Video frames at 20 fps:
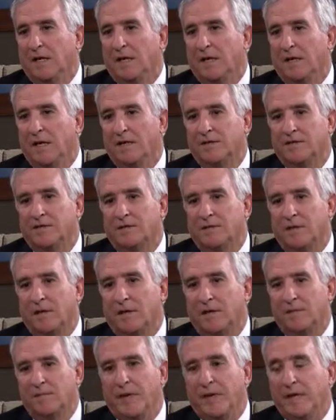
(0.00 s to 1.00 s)
It has
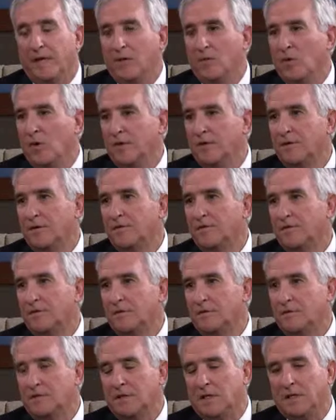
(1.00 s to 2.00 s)
many
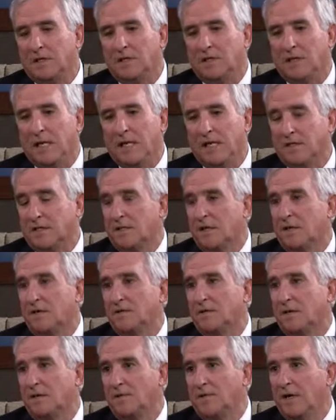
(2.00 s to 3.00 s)
wonderful
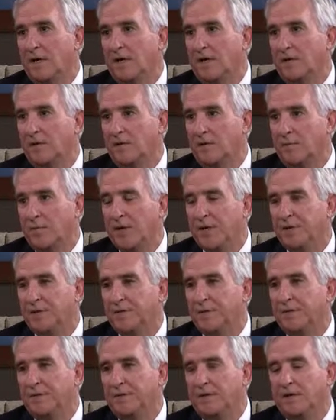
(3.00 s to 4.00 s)
essays already that are
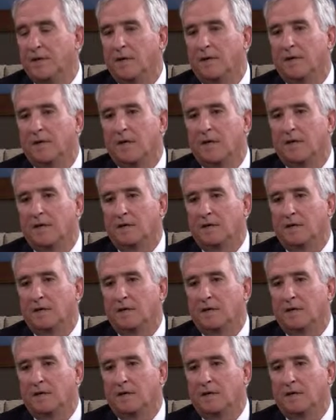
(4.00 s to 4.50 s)
posted there,